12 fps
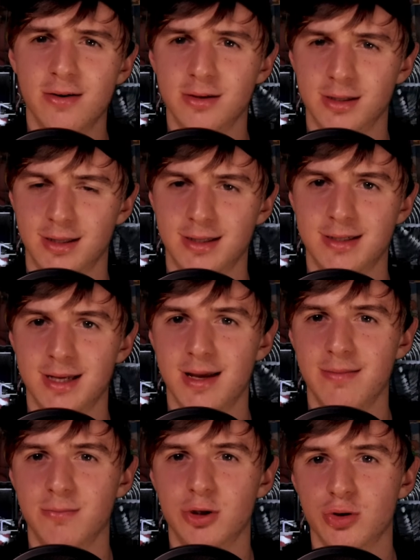into the
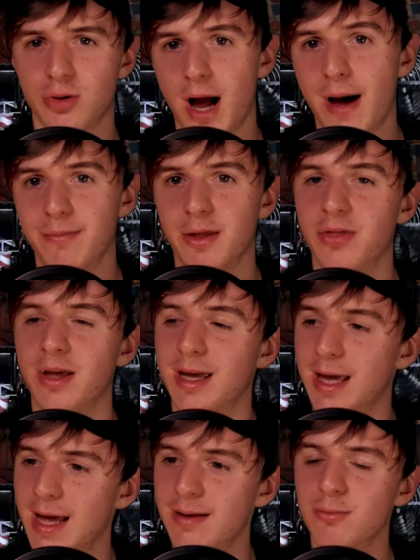same trap that the
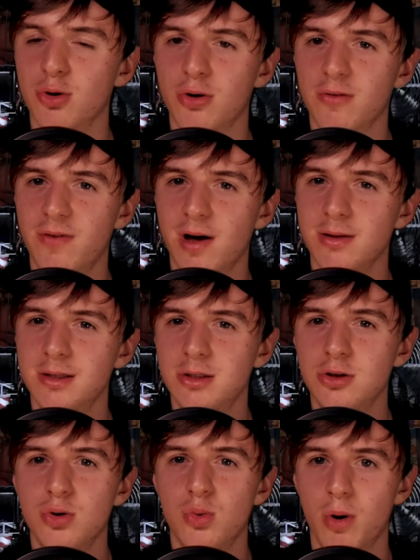game lore fell
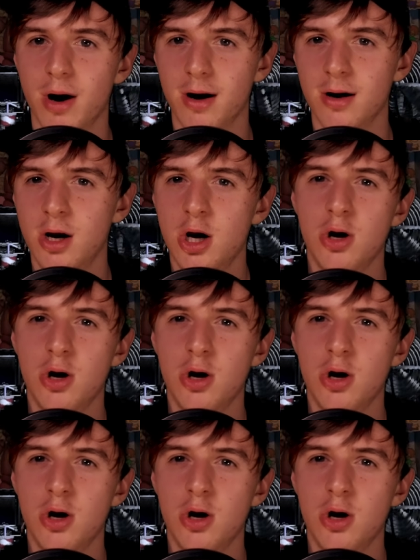into, where